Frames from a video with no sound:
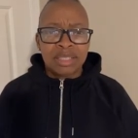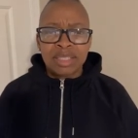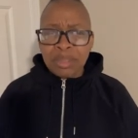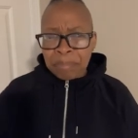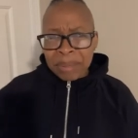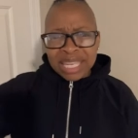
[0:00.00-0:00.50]

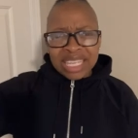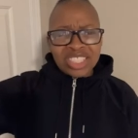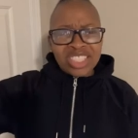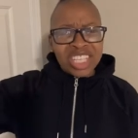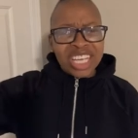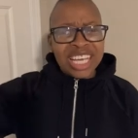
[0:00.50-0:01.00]
To be
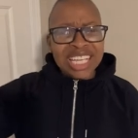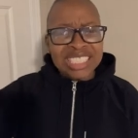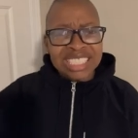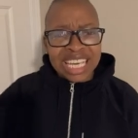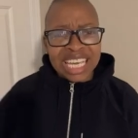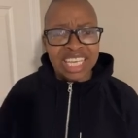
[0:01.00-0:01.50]
the
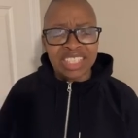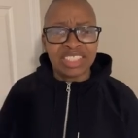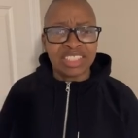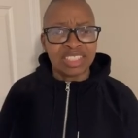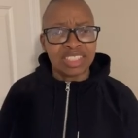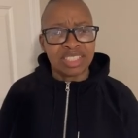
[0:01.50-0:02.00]
change
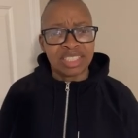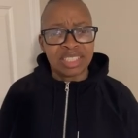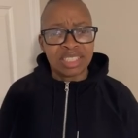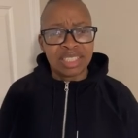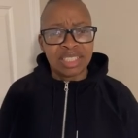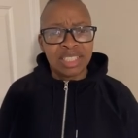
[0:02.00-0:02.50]
agent,
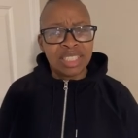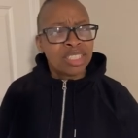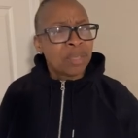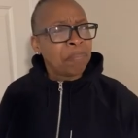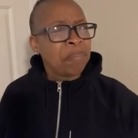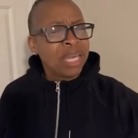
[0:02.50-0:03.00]

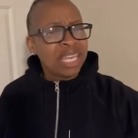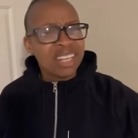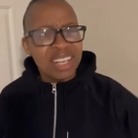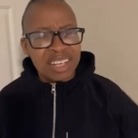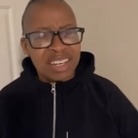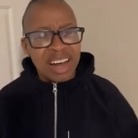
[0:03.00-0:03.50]
to be
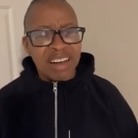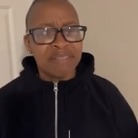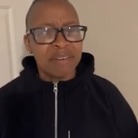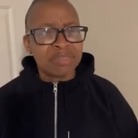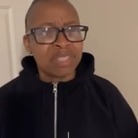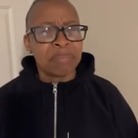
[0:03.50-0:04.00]
the
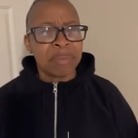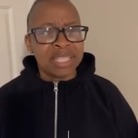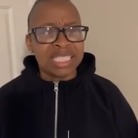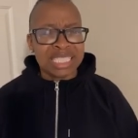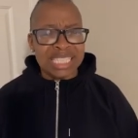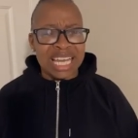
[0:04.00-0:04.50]
love of
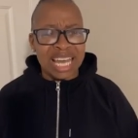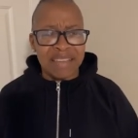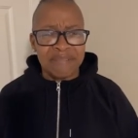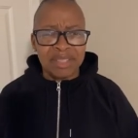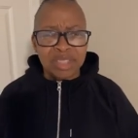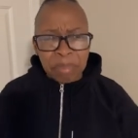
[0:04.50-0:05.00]
somebody's
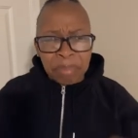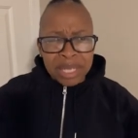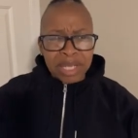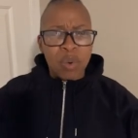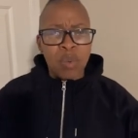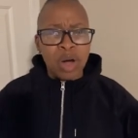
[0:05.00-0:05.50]
life, to
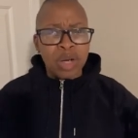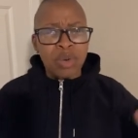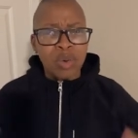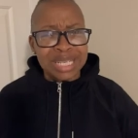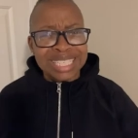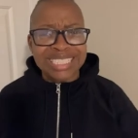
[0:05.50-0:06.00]
be the one
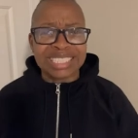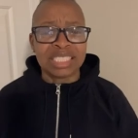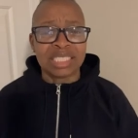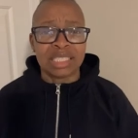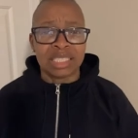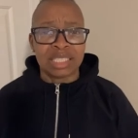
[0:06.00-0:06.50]
who
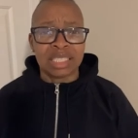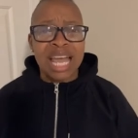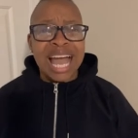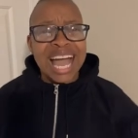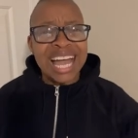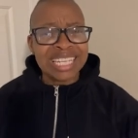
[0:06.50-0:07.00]
listens
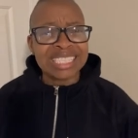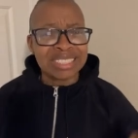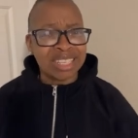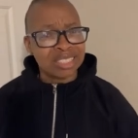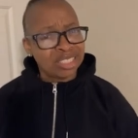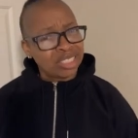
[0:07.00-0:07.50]
and is
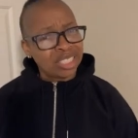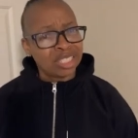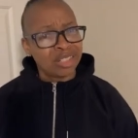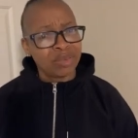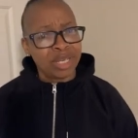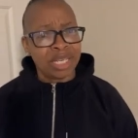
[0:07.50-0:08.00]

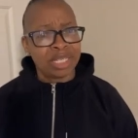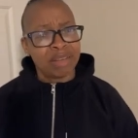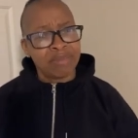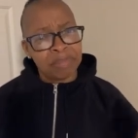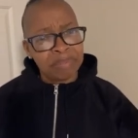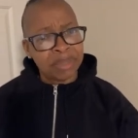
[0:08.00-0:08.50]
considerate
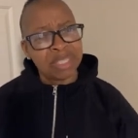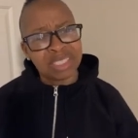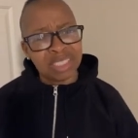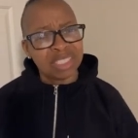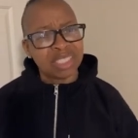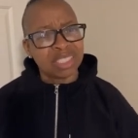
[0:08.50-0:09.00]
of a
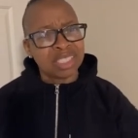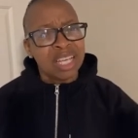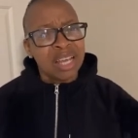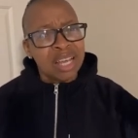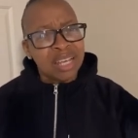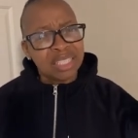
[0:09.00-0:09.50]
person's
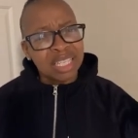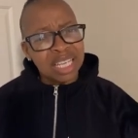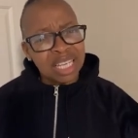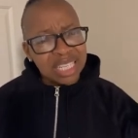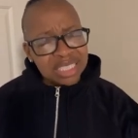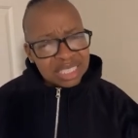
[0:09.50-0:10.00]

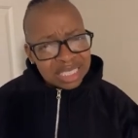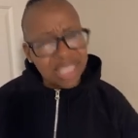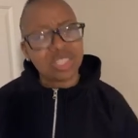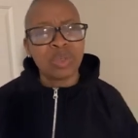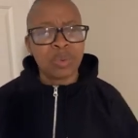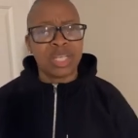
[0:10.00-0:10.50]

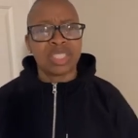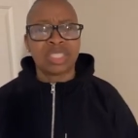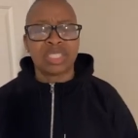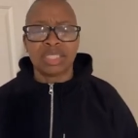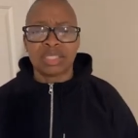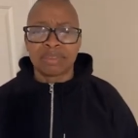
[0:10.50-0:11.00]

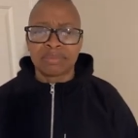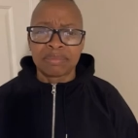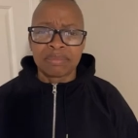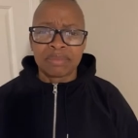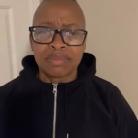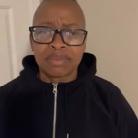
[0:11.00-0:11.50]
situation.
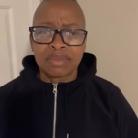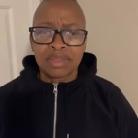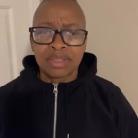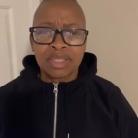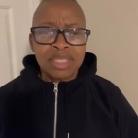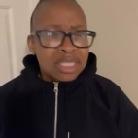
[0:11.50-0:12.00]

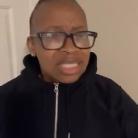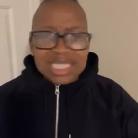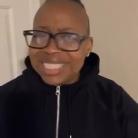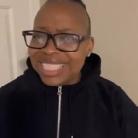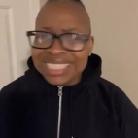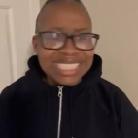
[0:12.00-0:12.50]

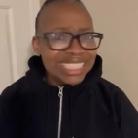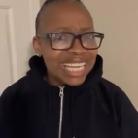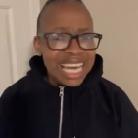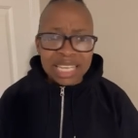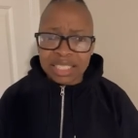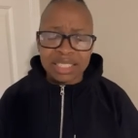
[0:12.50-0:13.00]
This is
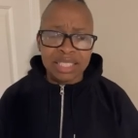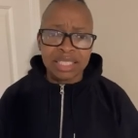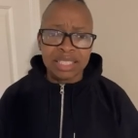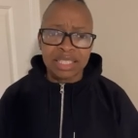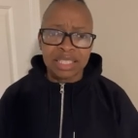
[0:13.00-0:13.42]
it.